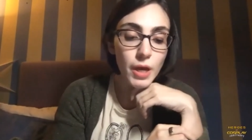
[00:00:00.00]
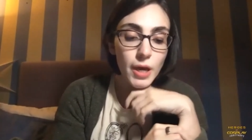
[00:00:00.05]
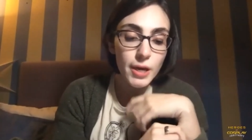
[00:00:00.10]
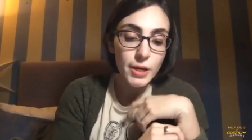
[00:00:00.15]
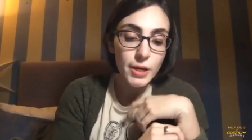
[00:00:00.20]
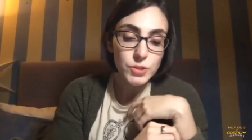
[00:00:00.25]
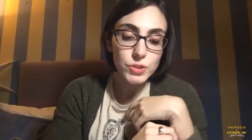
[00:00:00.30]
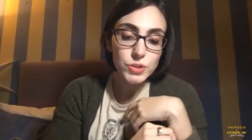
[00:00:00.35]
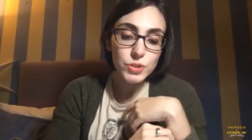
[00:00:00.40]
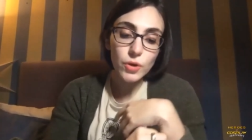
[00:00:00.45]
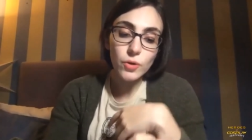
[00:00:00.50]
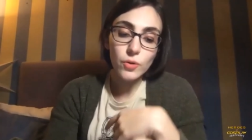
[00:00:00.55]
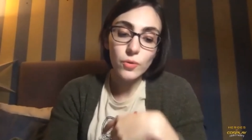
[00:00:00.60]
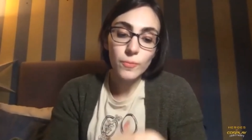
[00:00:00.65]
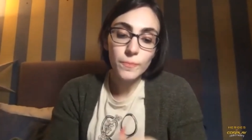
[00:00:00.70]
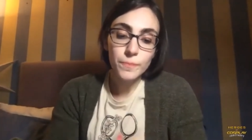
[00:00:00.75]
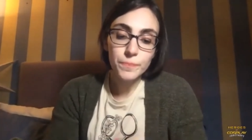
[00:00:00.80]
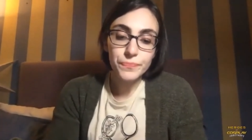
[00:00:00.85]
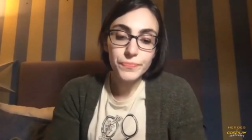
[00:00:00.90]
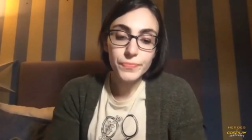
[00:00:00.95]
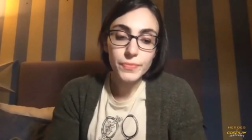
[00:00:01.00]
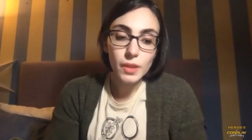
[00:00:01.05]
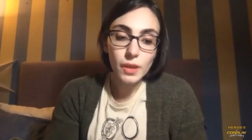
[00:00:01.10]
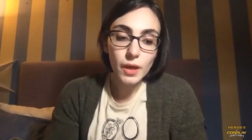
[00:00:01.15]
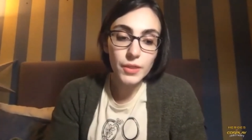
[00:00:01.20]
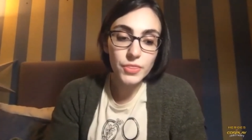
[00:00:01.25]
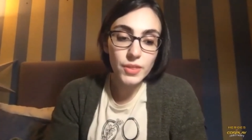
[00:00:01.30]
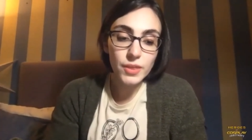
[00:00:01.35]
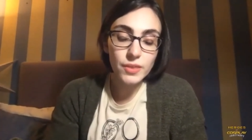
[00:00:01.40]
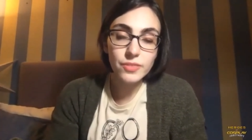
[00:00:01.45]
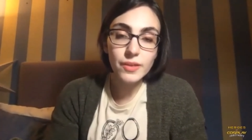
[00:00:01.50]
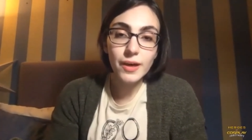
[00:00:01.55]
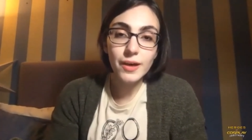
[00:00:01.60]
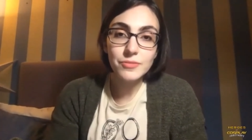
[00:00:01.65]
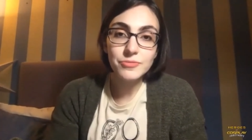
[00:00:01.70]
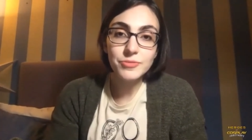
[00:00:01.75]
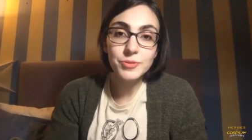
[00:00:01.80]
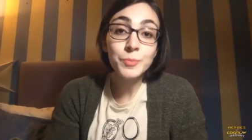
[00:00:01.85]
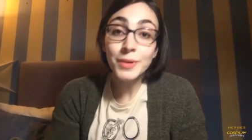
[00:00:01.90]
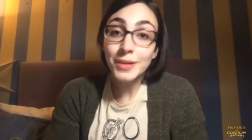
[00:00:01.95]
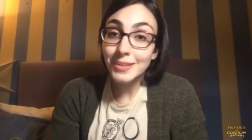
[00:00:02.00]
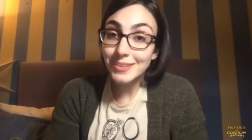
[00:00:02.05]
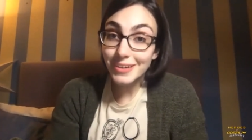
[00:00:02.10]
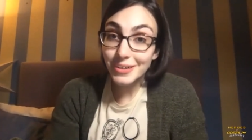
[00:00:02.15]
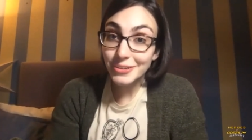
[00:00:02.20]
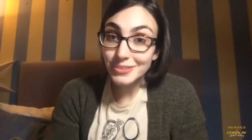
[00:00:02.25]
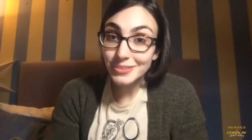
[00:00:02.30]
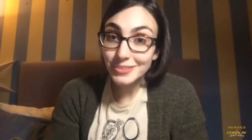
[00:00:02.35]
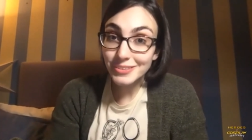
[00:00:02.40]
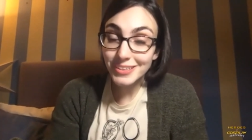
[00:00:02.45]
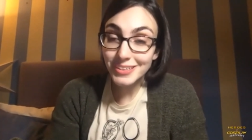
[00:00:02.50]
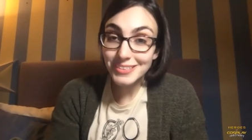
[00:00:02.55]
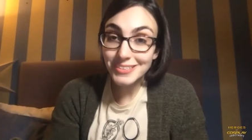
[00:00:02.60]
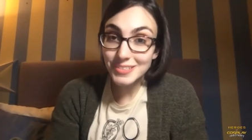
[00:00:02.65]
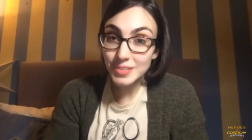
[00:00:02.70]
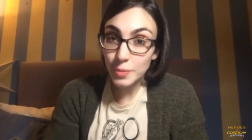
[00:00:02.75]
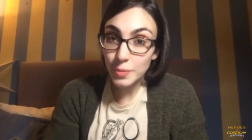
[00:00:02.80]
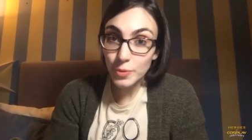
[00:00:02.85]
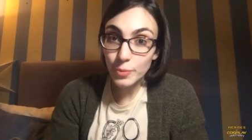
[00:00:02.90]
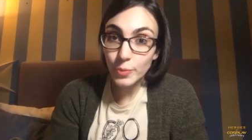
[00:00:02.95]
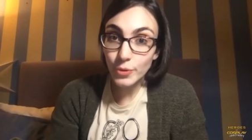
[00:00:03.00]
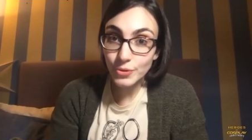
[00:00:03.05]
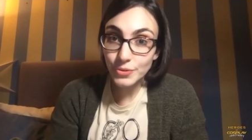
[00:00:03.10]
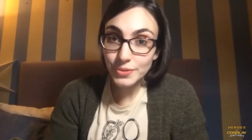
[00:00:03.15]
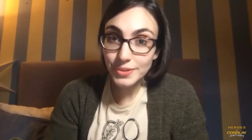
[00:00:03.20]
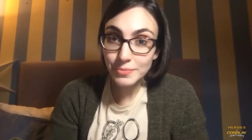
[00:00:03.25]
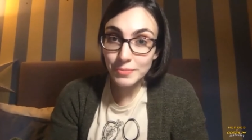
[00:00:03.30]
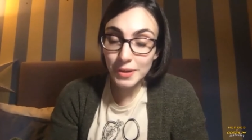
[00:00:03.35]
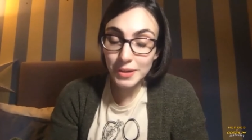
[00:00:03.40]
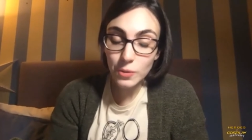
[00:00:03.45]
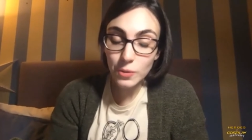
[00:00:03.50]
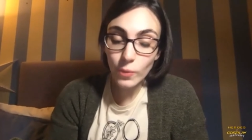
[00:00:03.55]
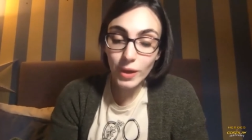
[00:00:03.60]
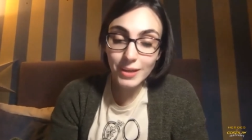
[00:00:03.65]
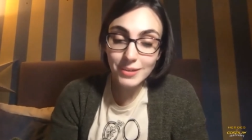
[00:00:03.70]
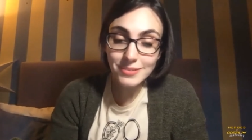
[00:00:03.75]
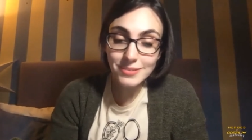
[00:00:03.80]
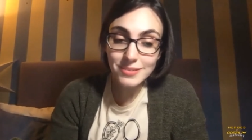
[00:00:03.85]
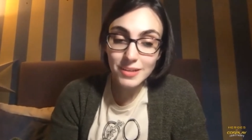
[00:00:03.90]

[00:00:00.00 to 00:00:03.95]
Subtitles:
So I think that for me, they're inseparable in many ways.